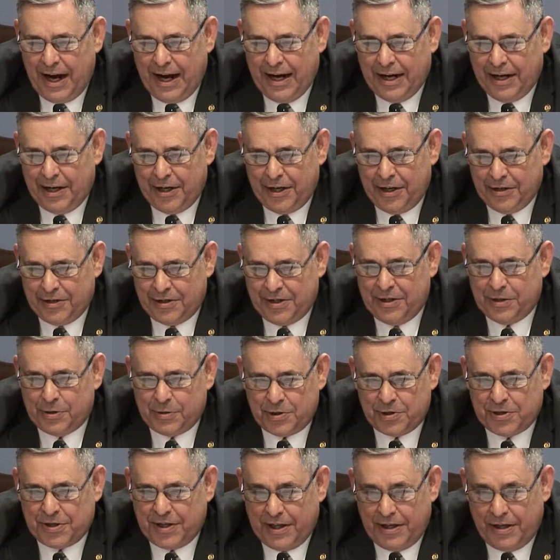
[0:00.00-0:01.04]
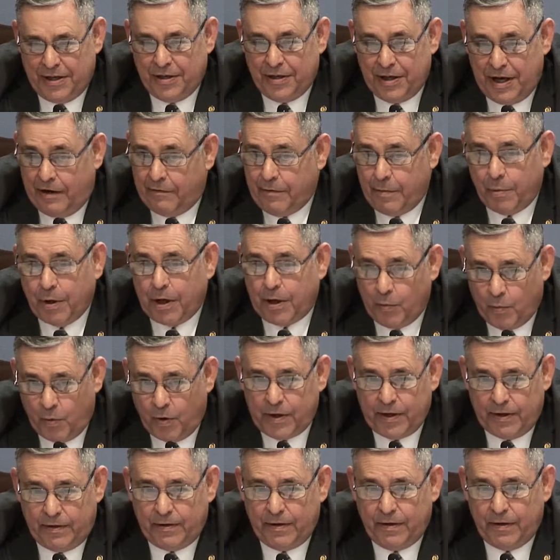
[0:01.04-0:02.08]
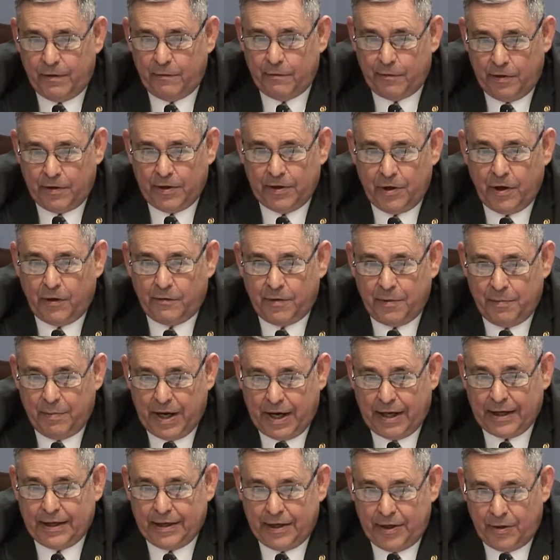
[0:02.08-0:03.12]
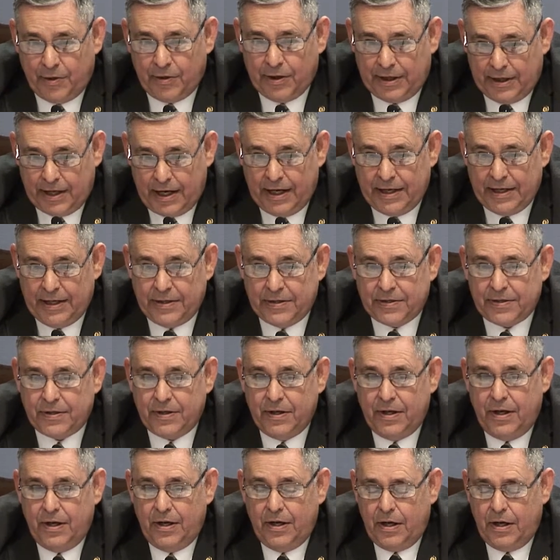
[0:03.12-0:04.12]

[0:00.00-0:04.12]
And it's interesting, everybody wanted Philadelphia back in the early 90s.